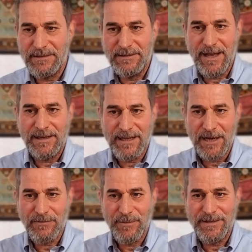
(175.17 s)
not
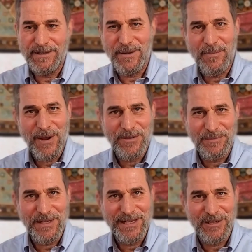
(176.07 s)
God forbid to compare them
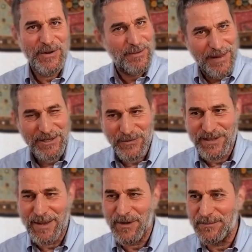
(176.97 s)
to Hitler, and I'm not doing
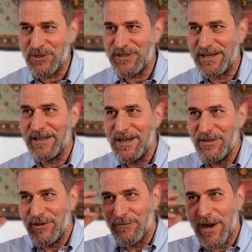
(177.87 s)
that, but I'm just saying
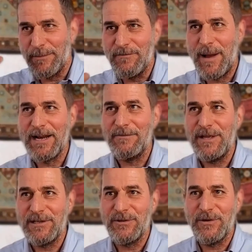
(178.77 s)
the frame of mind of
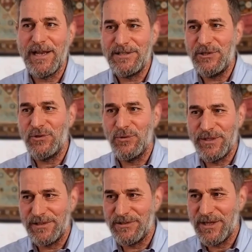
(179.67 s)
Hitler, as he told
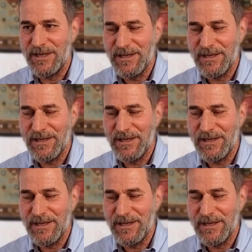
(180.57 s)
his